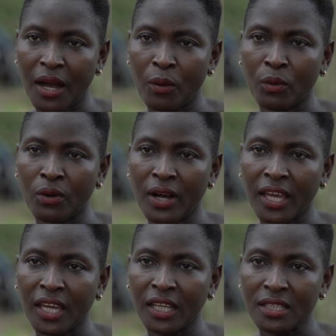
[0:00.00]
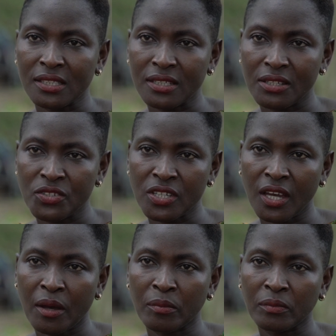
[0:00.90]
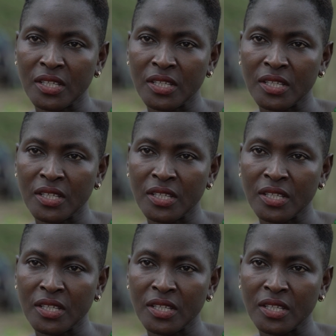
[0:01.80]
a war against GM,